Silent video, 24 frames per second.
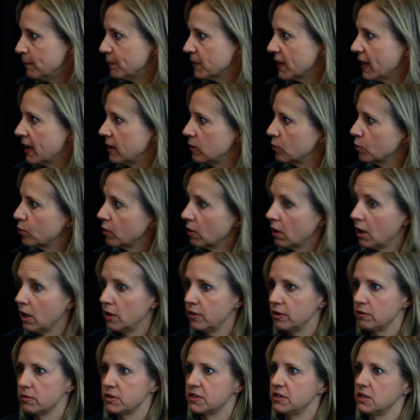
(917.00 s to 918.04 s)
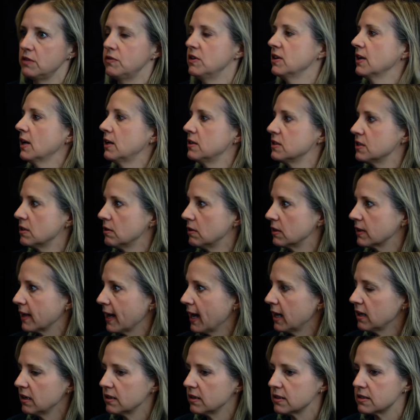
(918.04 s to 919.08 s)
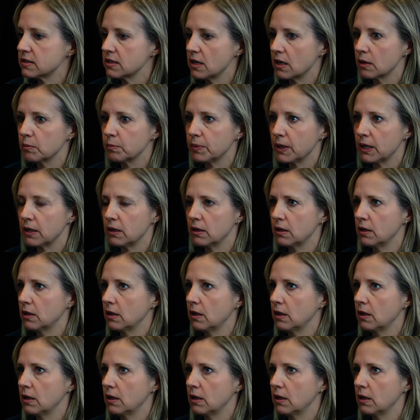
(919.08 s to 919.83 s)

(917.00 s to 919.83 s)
And we're on the receiving end here in Canada saying, but